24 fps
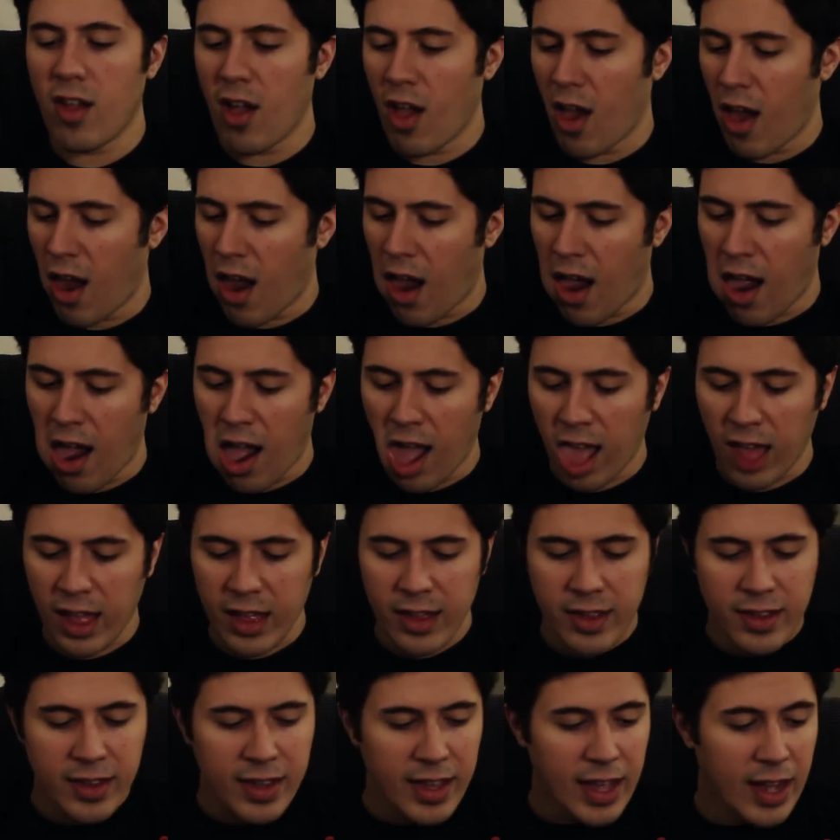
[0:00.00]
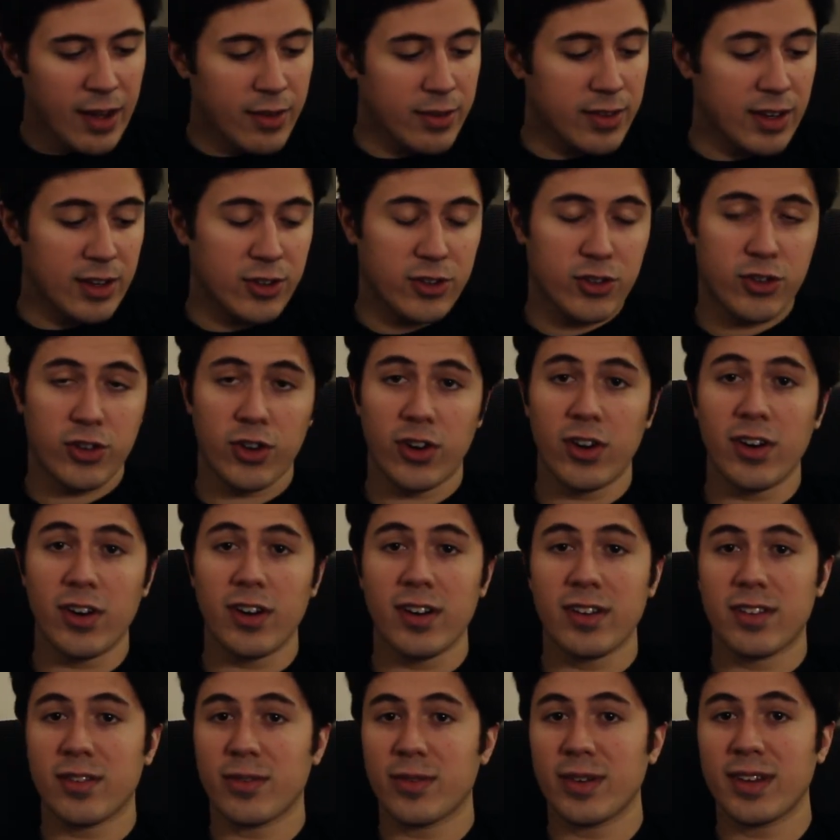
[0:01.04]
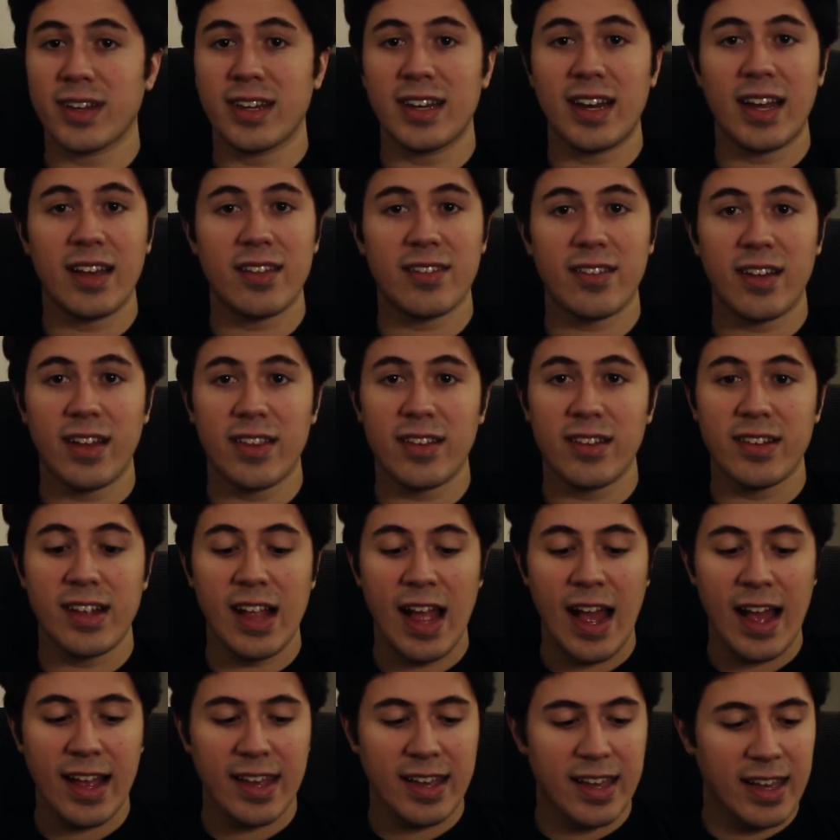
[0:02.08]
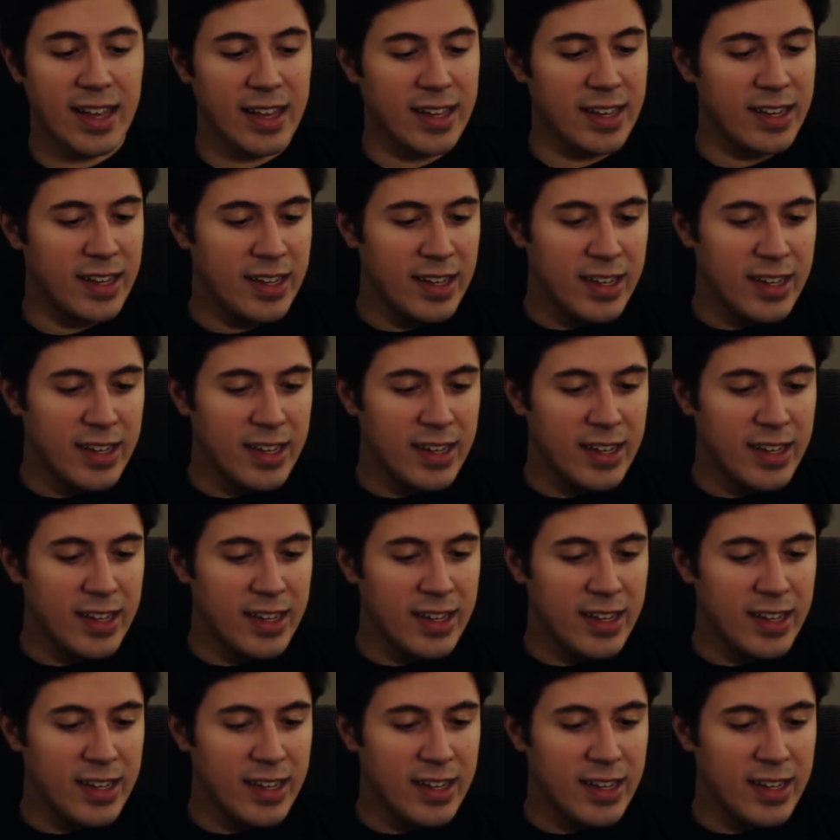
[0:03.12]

I was like, "Sure, it's a really nice leather jacket."